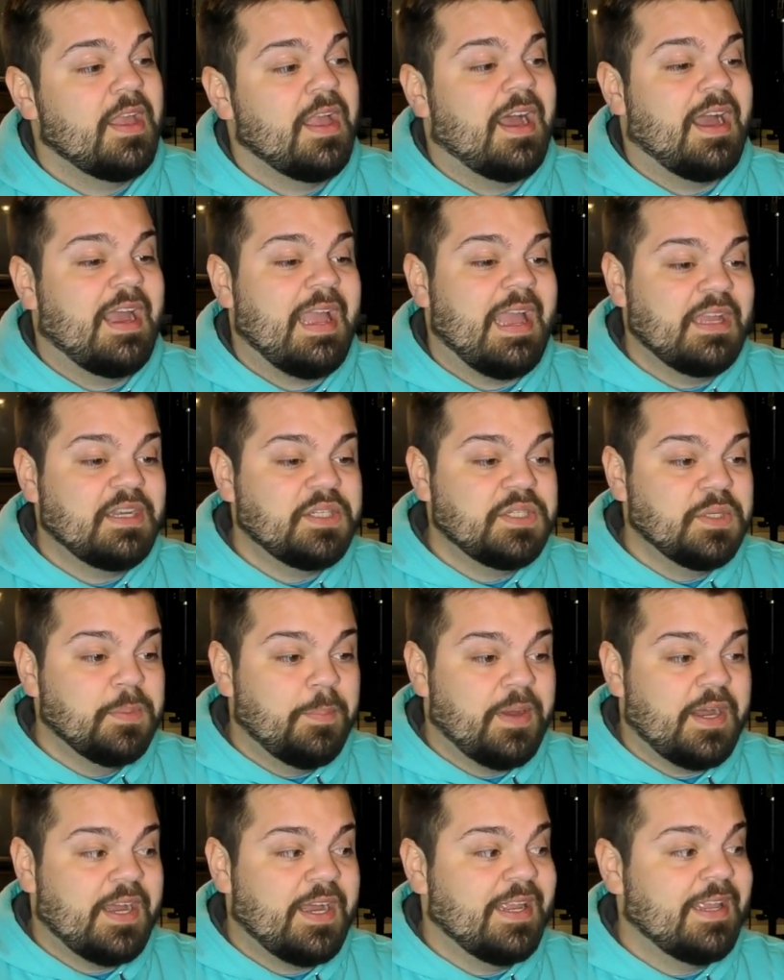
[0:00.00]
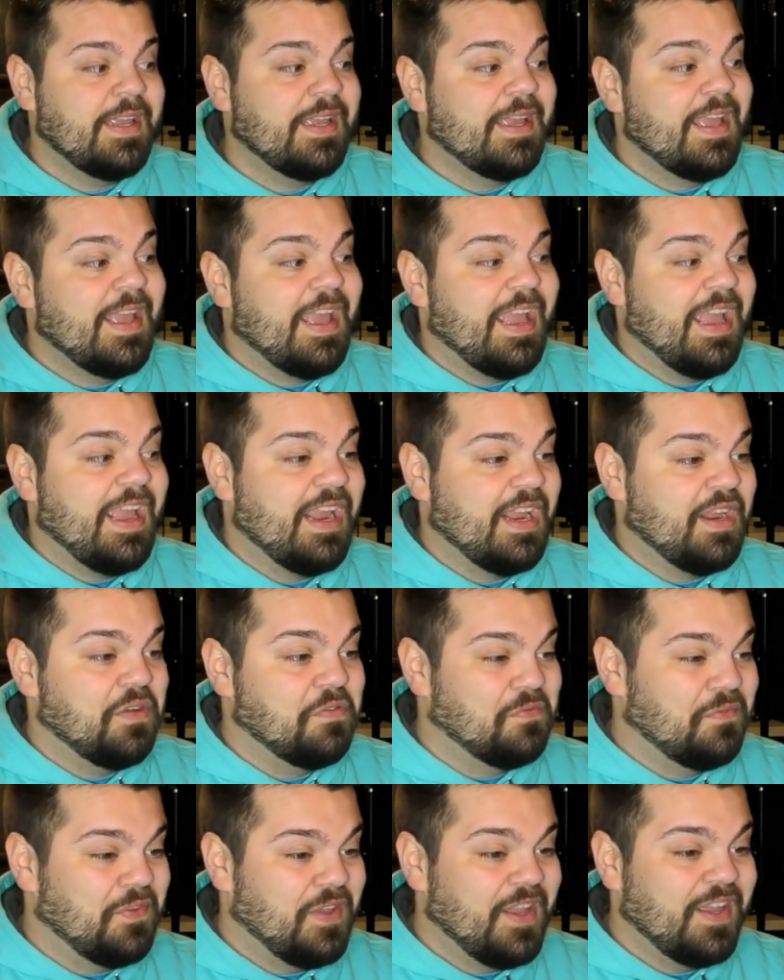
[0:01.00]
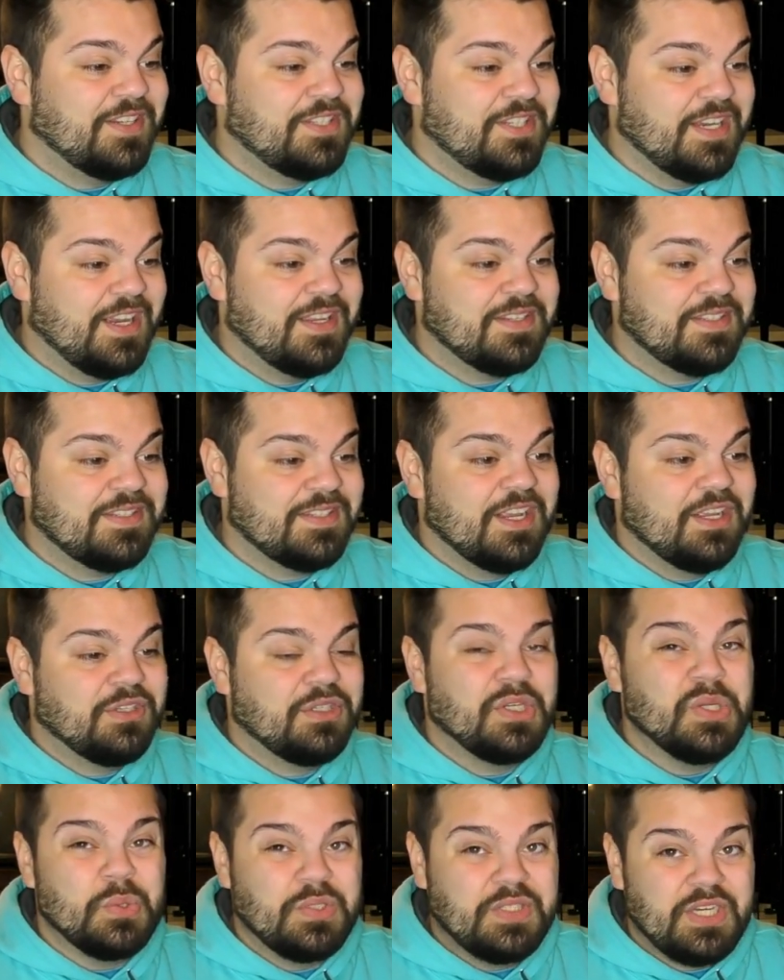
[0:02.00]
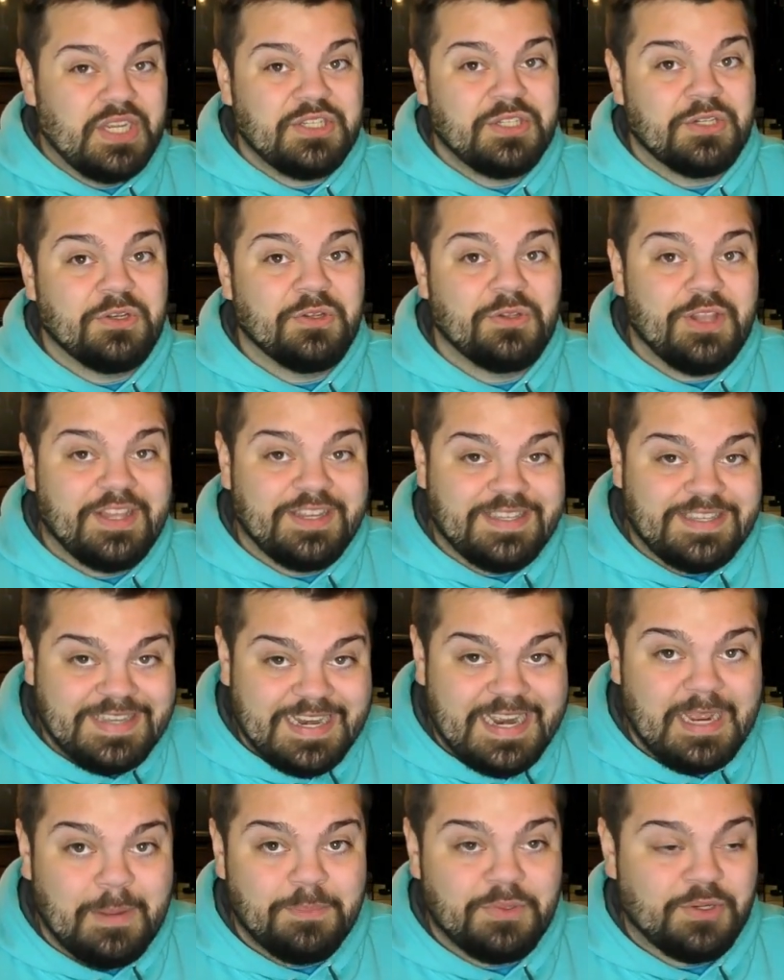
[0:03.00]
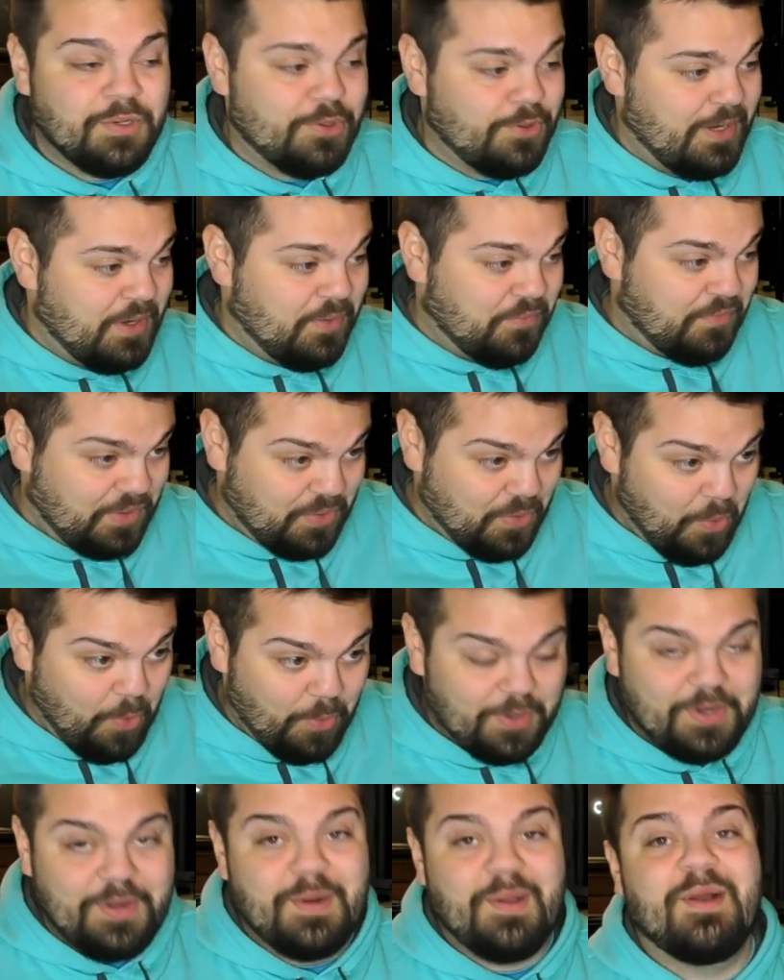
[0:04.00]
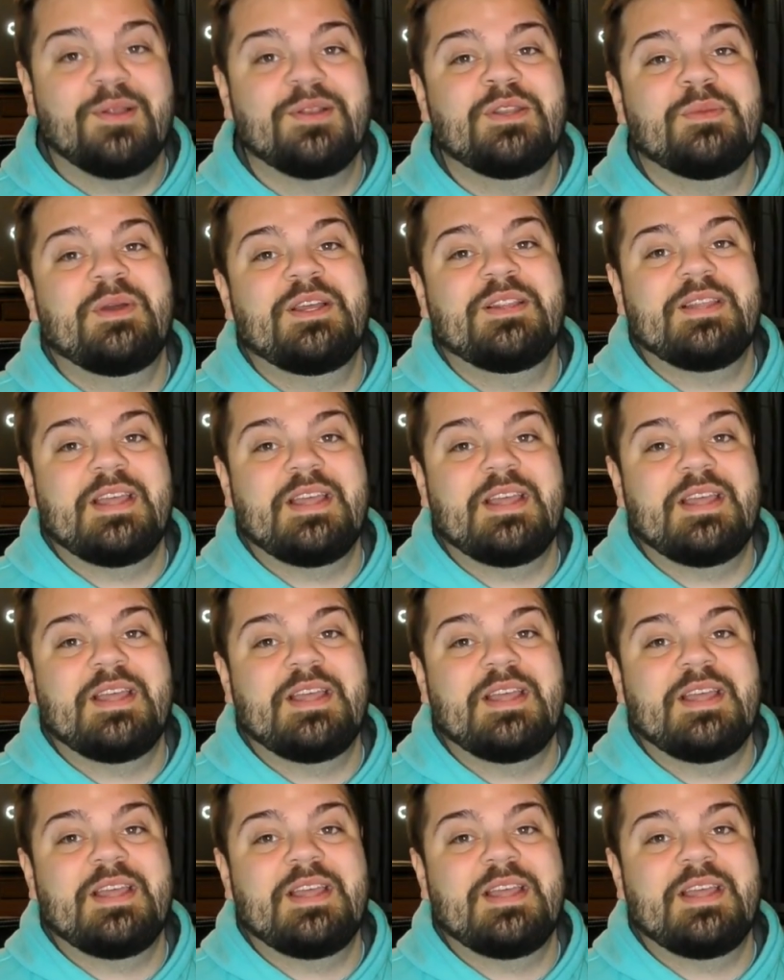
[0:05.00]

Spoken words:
I had to buy a VHS to digital adapter and record it onto my